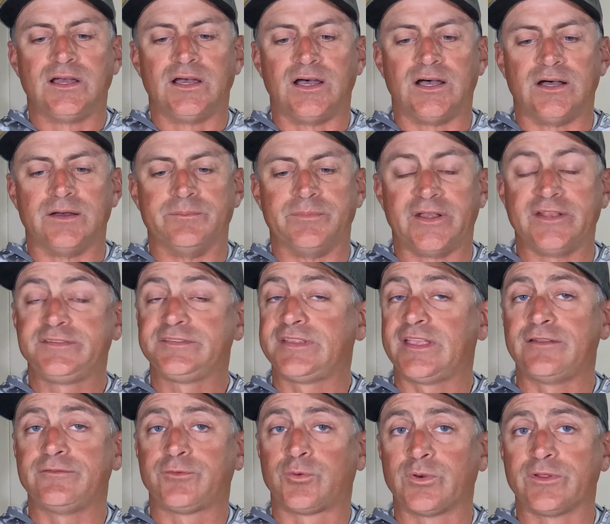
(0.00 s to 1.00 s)
But it's
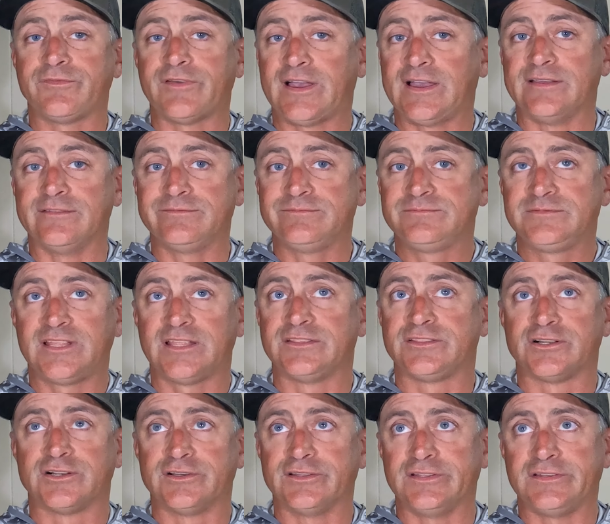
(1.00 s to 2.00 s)
10:45,
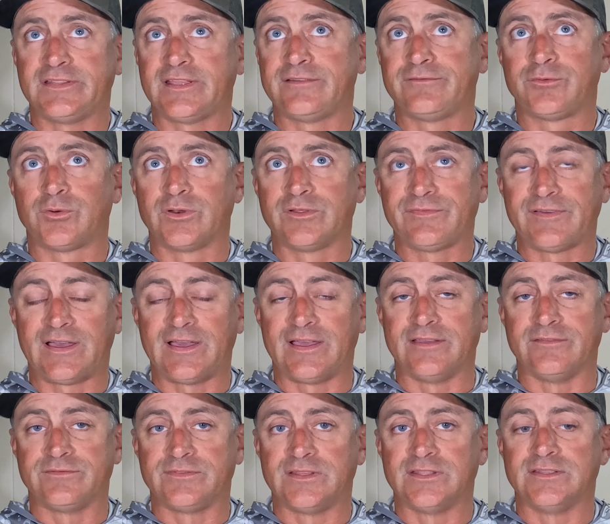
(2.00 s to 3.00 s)
10:30,
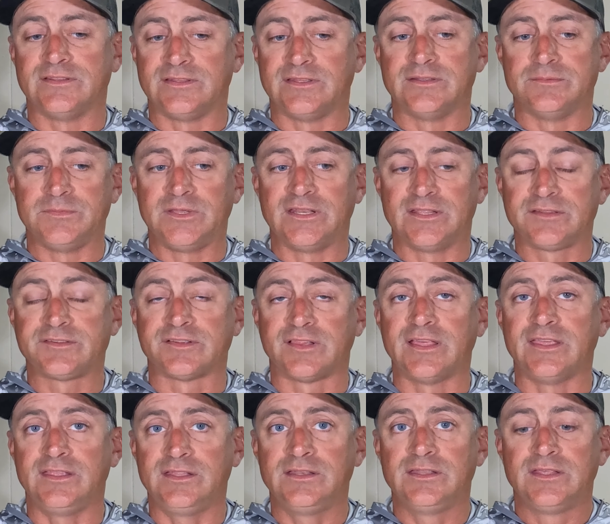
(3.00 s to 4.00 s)
10:45. It's
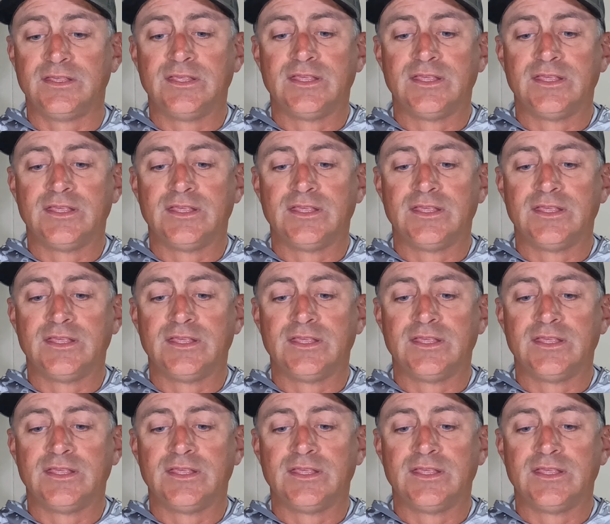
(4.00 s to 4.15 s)
late.